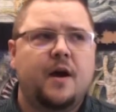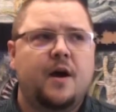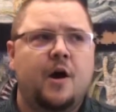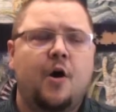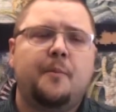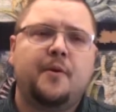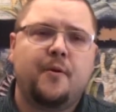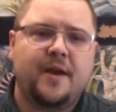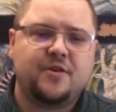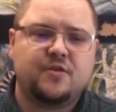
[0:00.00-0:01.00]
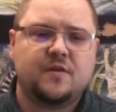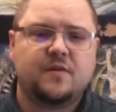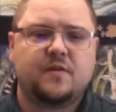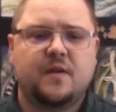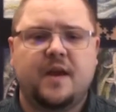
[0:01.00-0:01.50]
uh,
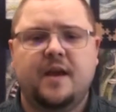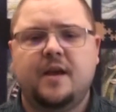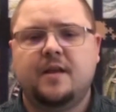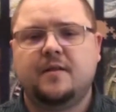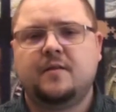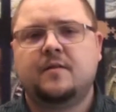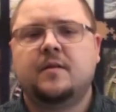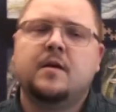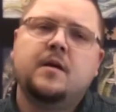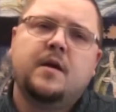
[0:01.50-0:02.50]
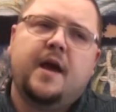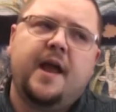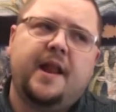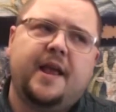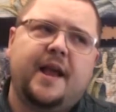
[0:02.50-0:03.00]
operations and
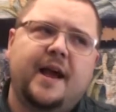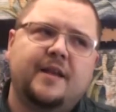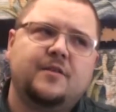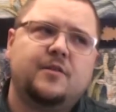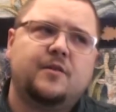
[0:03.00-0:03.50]
any kind